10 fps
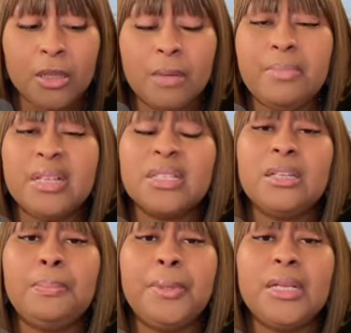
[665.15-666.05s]
The
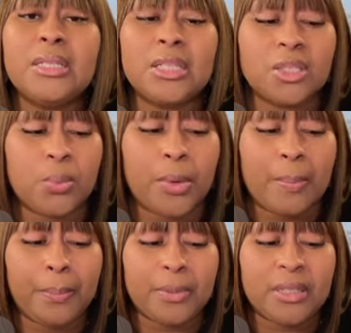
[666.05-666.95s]
missing pieces
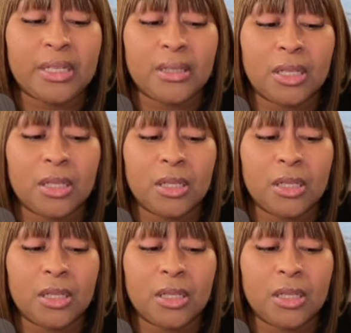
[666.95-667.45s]
represent the